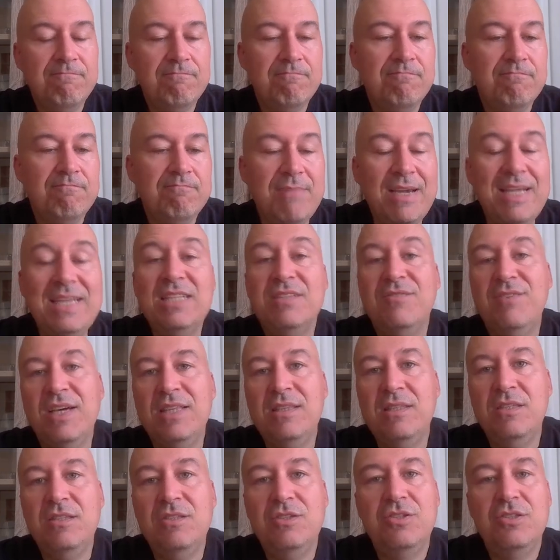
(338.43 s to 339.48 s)
main
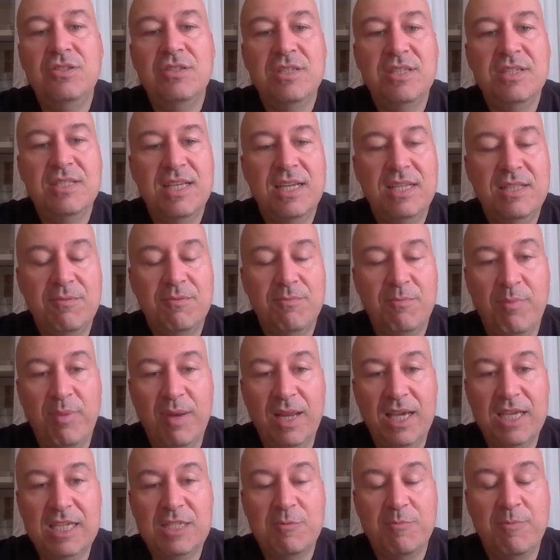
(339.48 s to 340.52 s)
advantage is that
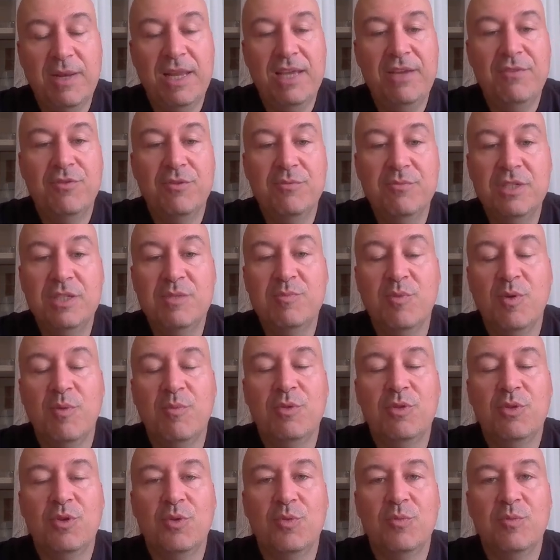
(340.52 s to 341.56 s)
black's play from this
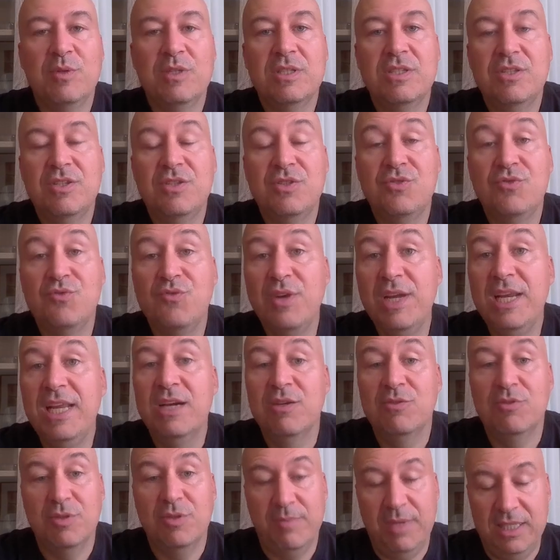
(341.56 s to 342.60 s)
moment onwards is really
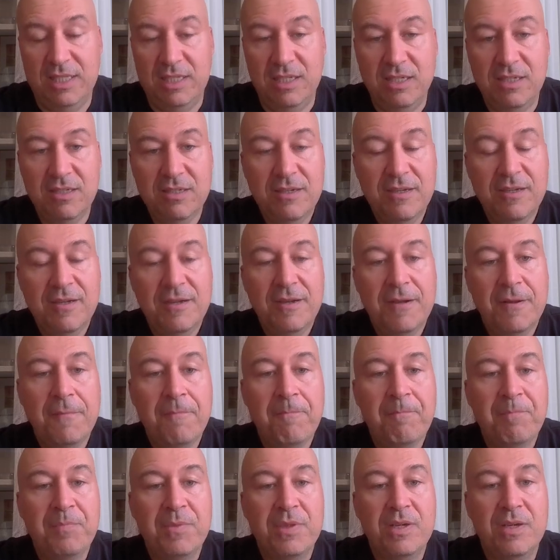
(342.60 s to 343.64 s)
automatic.
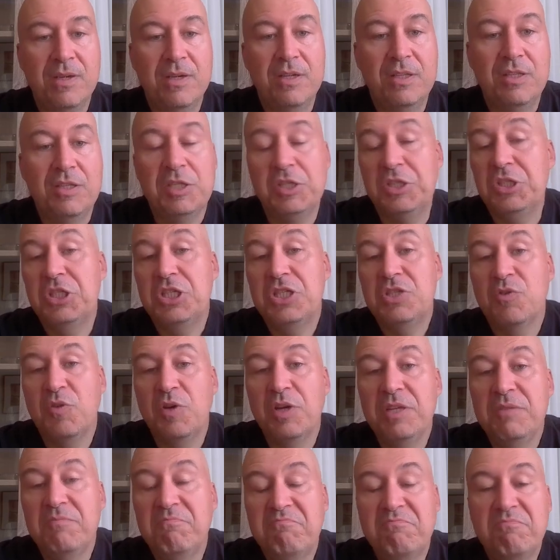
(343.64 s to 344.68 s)
There are just
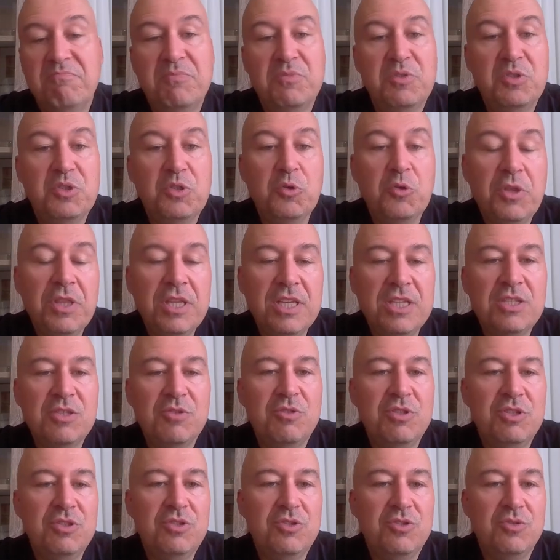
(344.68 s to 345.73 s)
only two things you
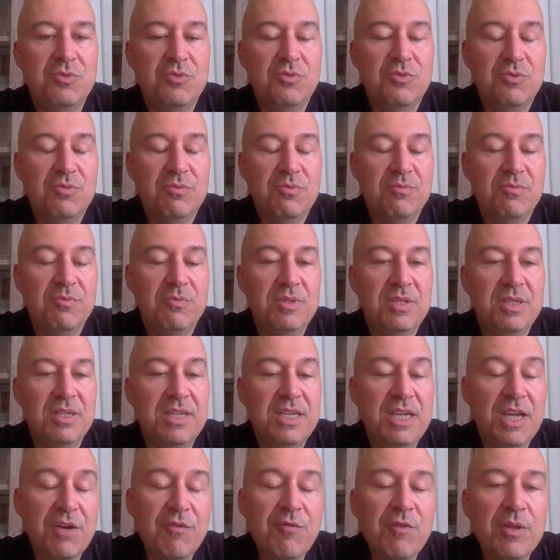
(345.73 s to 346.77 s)
need to be
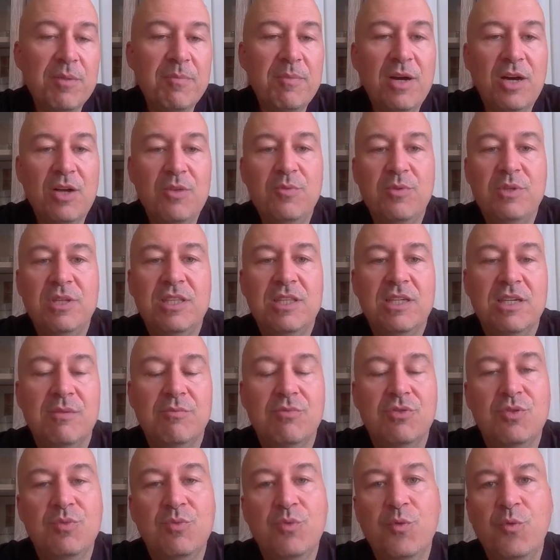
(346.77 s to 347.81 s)
careful about when it comes
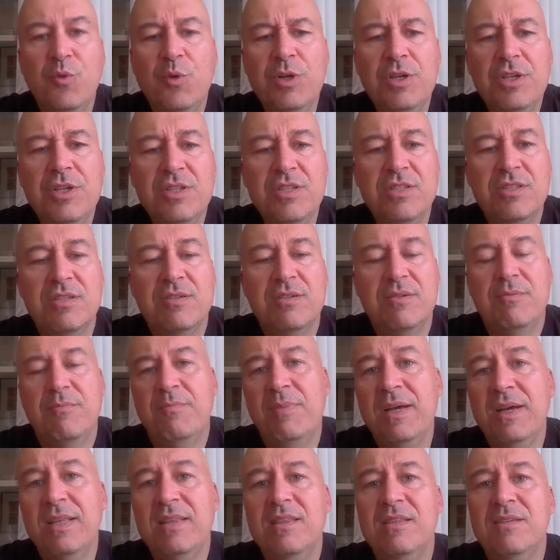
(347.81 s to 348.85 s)
to move orders,
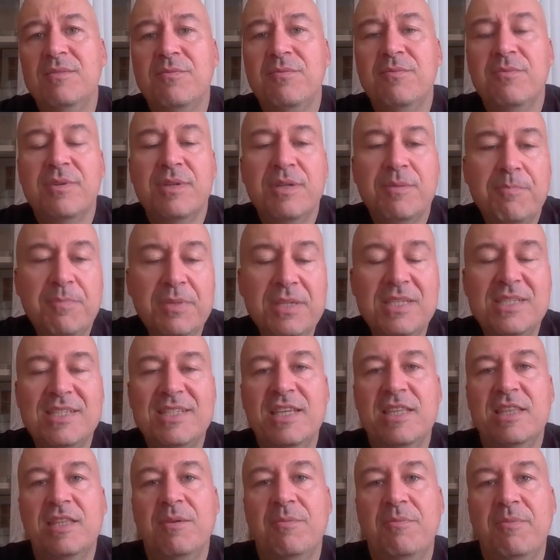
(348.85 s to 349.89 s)
but the piece
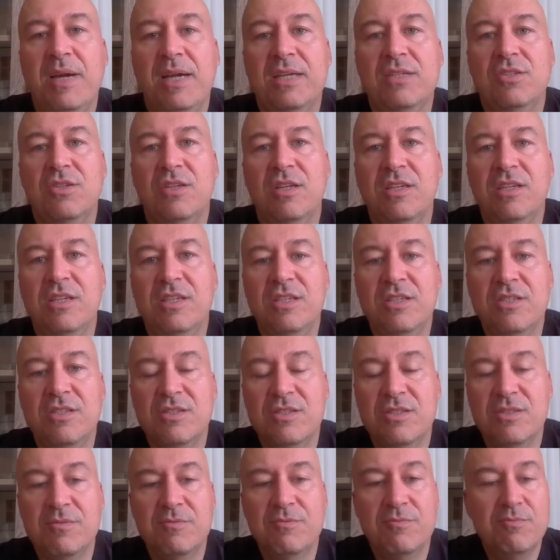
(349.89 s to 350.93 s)
setup actually
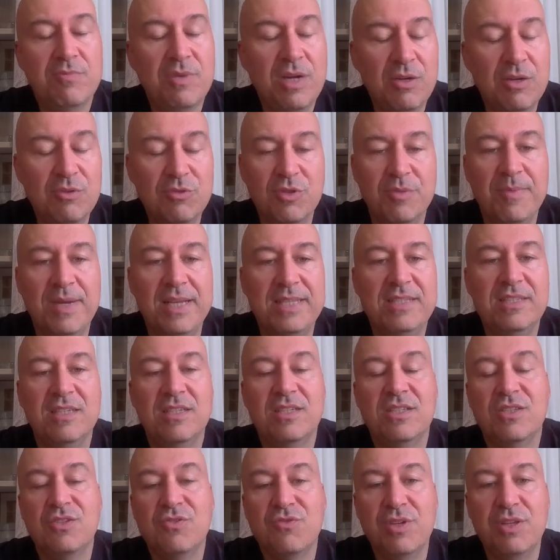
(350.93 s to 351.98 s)
is automatic,
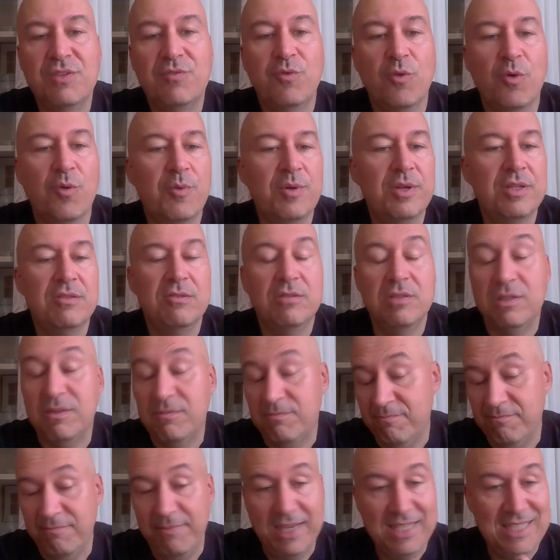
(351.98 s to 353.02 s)
straightforward. You
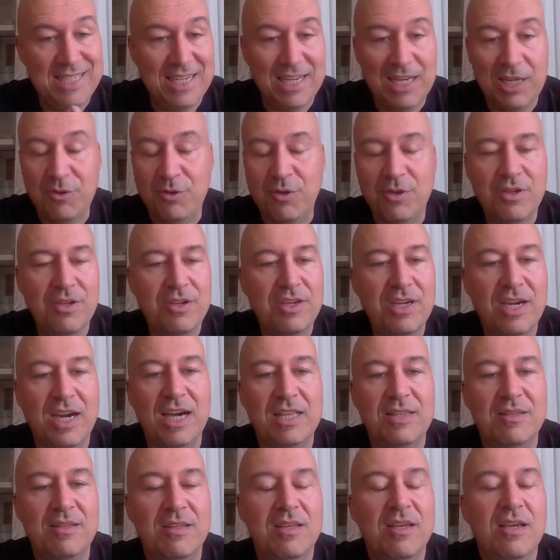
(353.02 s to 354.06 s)
basically can't